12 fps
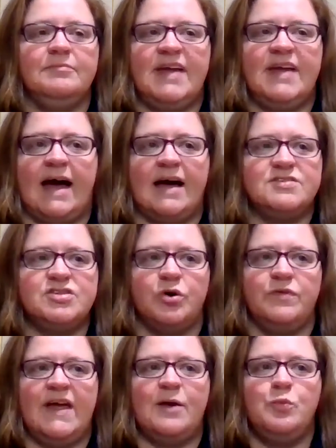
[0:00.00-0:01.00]
yeah,
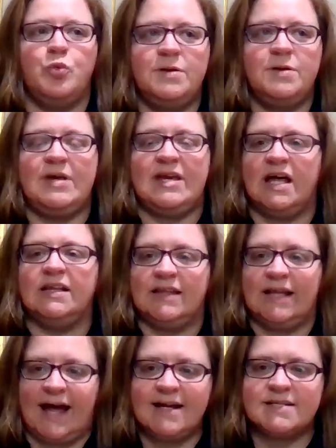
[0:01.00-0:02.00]
so they would be
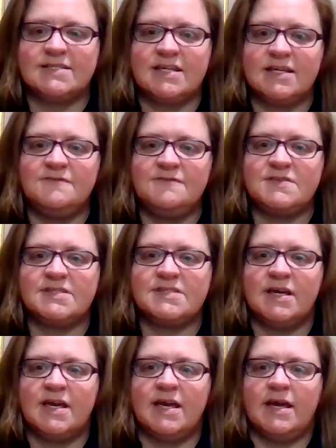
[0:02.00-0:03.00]
electives,